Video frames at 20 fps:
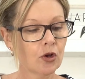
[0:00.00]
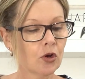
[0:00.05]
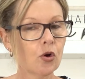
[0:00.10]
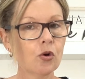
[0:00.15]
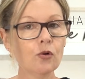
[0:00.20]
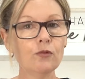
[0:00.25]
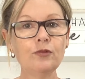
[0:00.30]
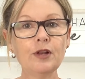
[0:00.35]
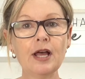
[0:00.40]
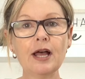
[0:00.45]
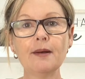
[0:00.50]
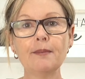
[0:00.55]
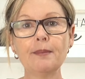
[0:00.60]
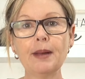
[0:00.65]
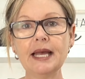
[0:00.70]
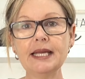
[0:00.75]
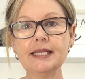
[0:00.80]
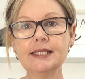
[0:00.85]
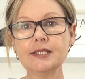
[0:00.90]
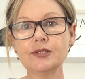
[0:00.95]
corn flour
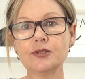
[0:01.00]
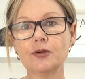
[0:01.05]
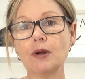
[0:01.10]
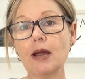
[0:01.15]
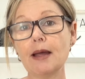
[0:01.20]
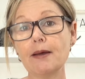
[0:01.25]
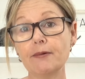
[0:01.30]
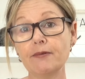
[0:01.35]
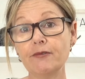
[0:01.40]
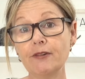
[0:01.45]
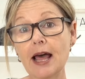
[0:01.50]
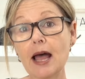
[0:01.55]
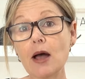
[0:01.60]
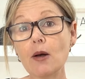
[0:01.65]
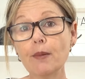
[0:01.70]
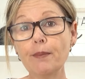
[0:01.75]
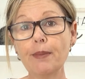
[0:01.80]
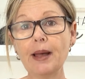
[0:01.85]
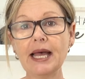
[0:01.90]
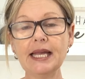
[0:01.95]
paste, or our
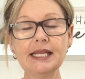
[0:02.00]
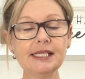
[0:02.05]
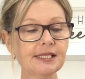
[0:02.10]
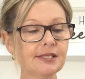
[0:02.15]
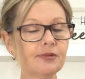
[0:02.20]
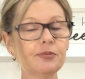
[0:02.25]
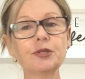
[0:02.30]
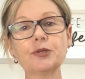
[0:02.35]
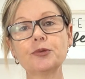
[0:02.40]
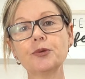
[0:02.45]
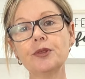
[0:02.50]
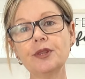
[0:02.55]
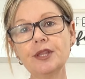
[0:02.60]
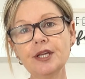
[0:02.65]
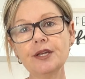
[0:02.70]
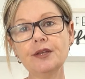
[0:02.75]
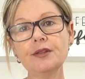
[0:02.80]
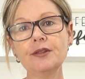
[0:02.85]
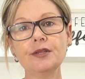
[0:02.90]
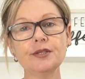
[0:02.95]
flour paste, which will
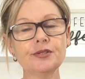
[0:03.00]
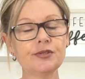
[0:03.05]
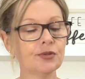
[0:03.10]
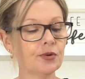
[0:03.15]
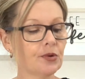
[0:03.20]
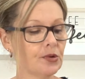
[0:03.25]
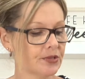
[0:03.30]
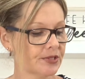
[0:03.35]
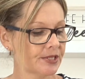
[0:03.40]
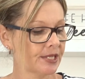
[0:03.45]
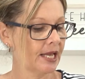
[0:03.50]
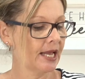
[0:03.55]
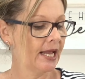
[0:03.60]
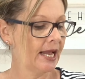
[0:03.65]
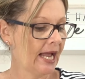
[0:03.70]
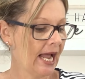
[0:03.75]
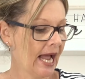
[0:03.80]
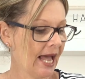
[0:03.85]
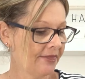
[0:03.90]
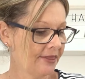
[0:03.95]
thicken the sauce
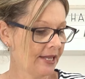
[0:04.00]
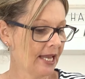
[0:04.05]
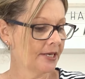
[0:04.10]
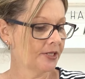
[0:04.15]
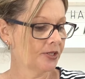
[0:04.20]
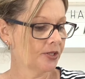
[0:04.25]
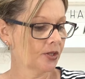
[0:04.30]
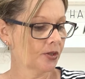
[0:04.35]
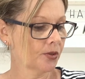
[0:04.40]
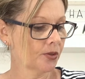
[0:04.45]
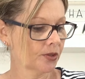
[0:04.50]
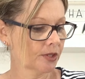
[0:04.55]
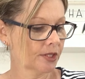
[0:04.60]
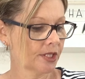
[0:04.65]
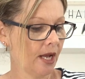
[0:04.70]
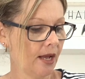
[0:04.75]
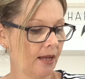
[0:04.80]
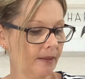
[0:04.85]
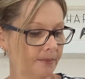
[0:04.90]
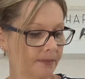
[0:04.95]
at the end of the cook
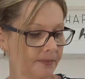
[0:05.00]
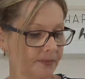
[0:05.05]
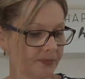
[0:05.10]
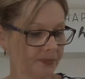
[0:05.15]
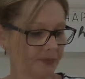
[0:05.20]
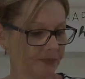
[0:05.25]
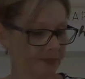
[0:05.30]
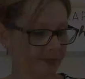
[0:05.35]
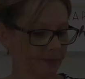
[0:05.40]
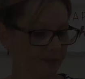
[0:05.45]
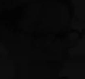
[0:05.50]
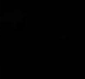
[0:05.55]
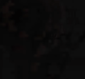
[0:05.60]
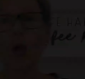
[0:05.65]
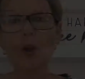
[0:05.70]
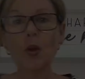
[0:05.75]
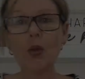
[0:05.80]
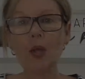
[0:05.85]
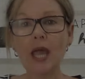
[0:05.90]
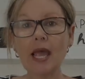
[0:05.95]
time.
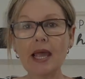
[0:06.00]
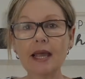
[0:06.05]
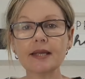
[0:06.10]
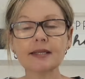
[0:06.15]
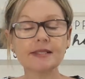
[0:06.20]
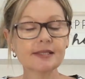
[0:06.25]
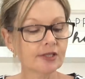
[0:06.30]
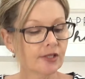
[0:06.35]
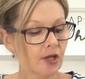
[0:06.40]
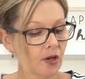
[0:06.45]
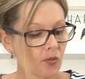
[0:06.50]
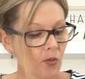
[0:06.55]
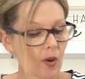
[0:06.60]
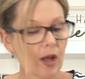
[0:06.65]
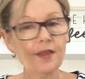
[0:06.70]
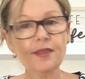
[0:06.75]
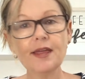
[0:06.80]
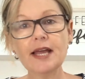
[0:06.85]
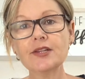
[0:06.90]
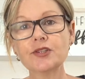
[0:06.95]
Okay, so
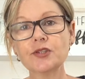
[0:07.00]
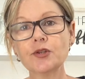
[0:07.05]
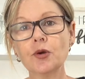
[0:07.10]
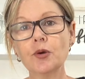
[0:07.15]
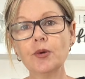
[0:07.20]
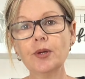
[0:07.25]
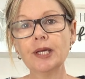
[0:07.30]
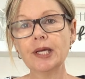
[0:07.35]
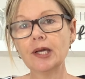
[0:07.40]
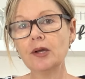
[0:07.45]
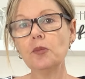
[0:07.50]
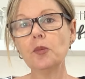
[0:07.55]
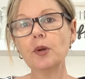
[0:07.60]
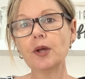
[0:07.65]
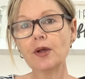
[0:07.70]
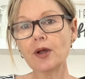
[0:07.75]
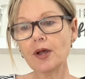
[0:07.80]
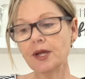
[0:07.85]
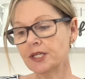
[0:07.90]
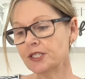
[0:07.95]
while that's cooking,
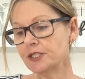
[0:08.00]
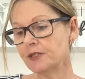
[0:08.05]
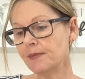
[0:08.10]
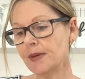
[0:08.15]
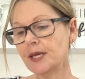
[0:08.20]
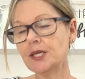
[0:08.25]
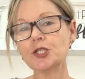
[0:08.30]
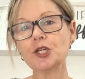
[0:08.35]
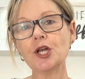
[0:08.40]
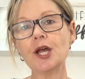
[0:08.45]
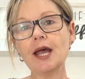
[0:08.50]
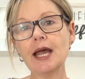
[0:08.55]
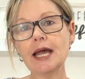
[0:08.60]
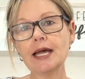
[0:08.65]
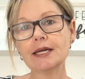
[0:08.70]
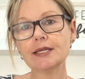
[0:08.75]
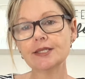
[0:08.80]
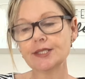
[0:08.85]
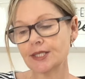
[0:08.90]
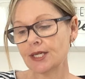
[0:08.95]
we're going to measure
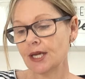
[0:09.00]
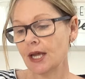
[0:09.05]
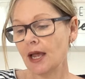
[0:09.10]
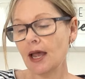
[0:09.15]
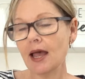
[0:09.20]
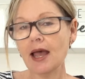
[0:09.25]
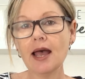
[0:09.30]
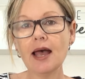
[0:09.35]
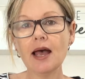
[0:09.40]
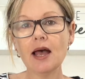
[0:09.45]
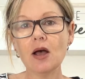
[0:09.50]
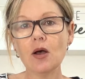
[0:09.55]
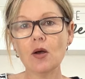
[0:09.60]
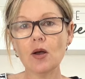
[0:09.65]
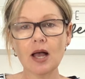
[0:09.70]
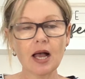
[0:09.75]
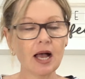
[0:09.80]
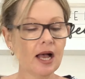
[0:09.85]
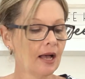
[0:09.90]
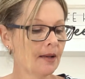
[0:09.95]
out
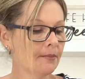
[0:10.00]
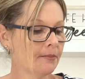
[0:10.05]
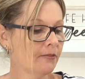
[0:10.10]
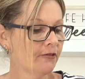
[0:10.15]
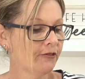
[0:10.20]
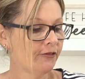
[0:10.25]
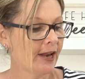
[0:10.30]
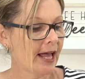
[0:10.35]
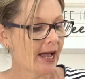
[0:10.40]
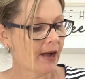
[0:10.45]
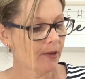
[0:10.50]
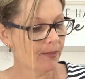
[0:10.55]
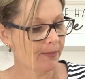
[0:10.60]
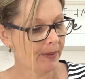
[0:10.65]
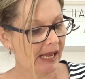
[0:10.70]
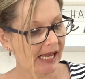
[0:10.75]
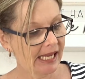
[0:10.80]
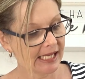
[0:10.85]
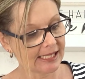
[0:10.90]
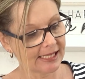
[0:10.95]
our flour
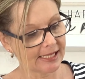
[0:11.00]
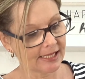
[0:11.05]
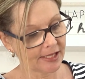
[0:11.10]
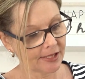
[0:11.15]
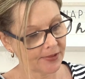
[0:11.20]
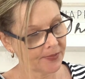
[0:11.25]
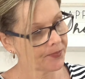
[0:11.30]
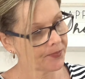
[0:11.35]
paste.